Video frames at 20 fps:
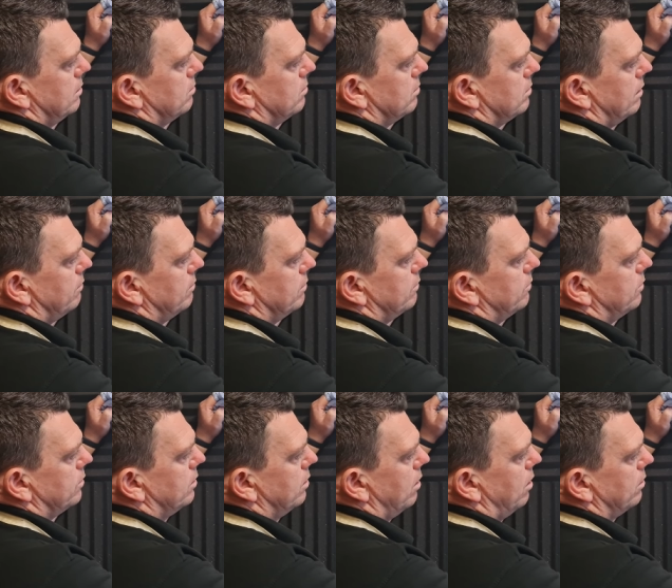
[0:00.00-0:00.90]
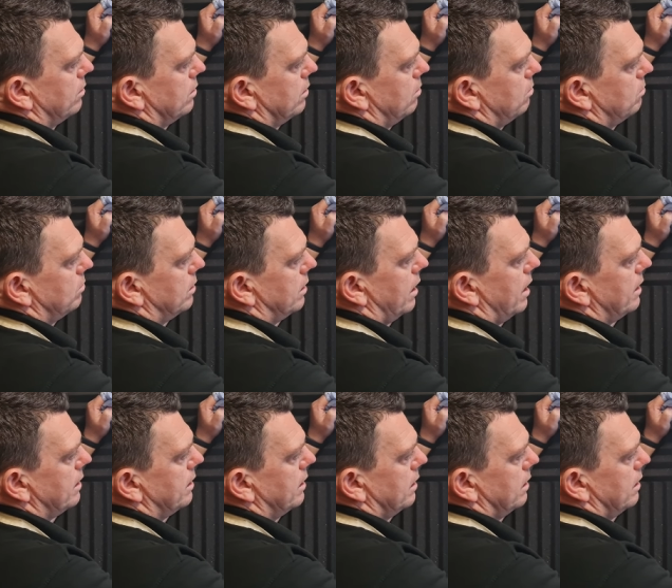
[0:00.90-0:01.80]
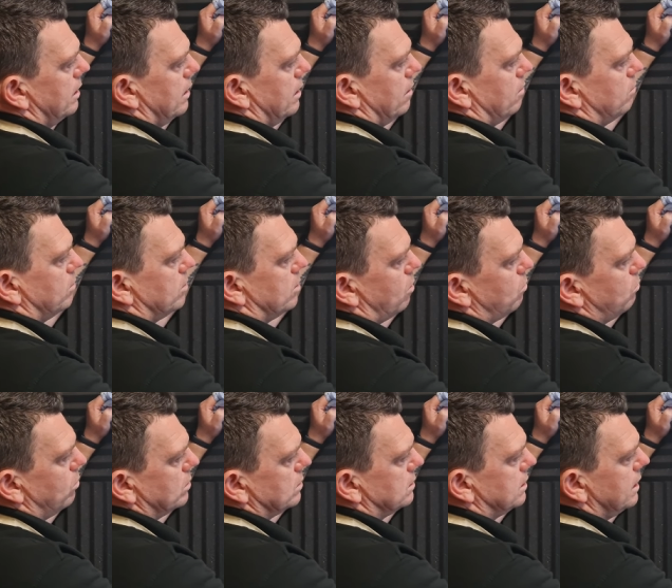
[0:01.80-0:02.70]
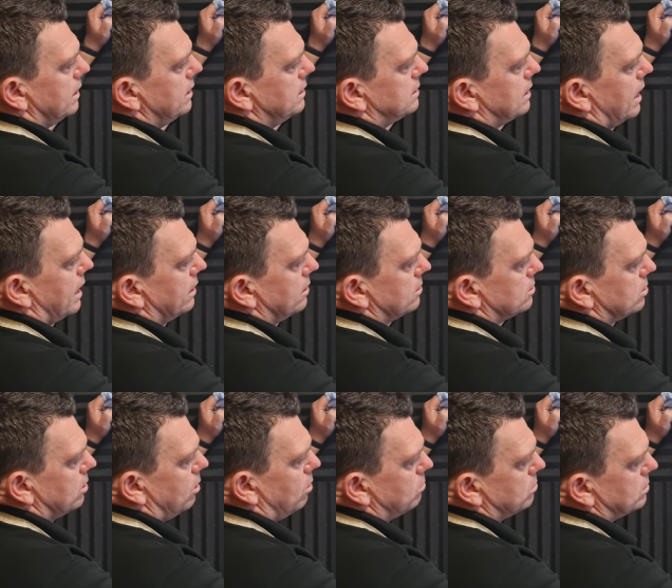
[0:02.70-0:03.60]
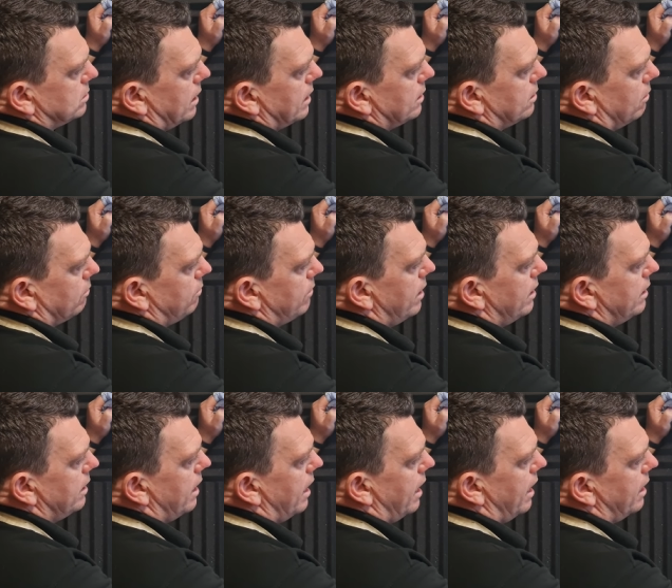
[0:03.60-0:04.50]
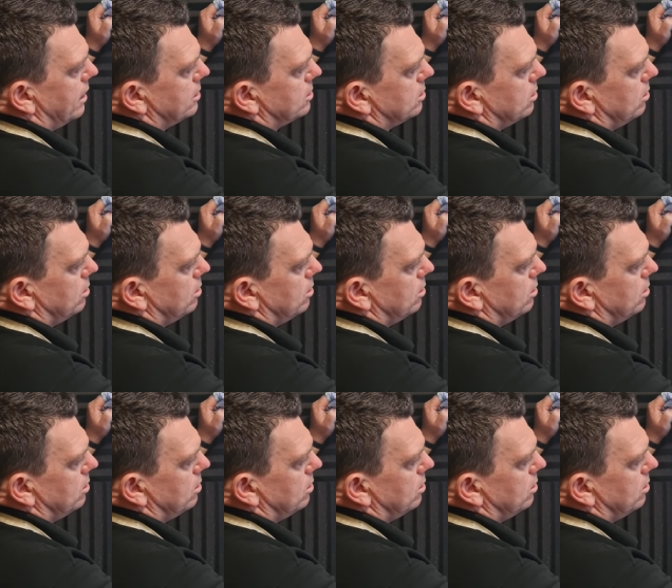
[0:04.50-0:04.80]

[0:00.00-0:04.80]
We haven't forgot. Okay, we don't want detail, so take off any harsh